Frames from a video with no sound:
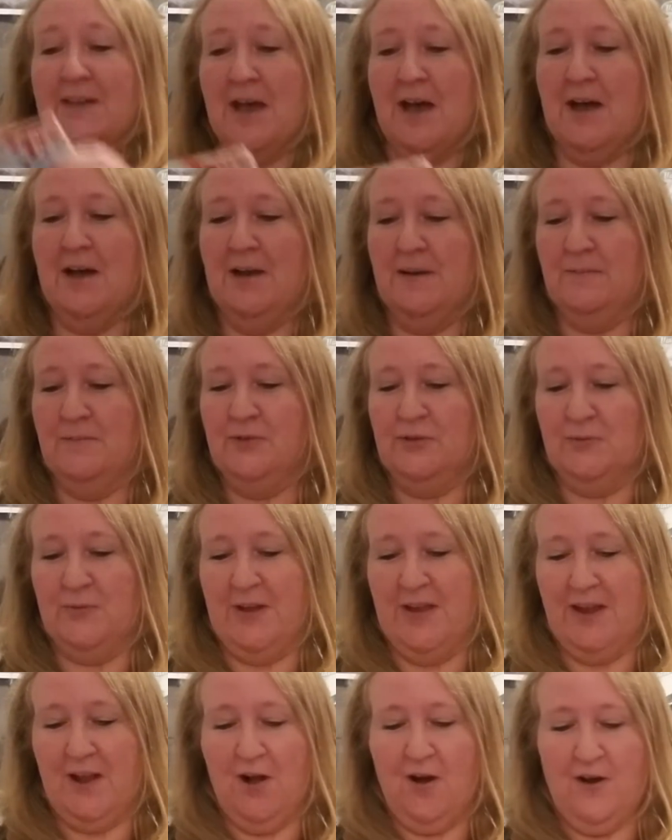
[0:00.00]
I'm
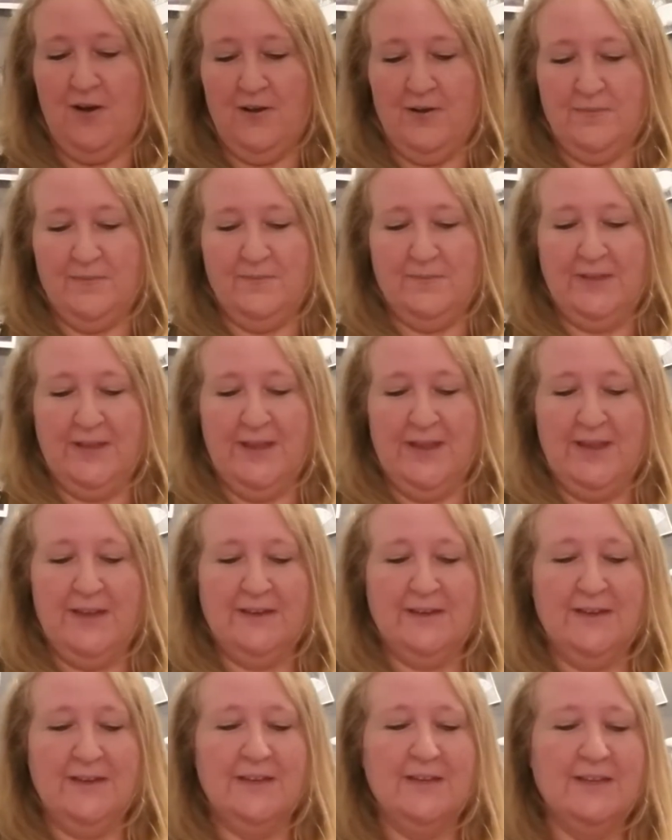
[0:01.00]
doing Autumn
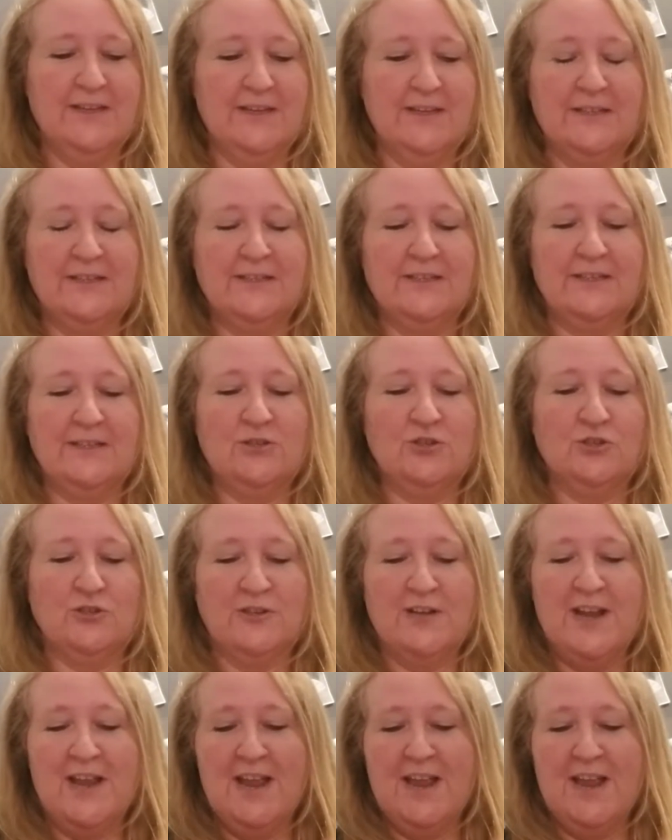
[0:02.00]
Lane Stitchery,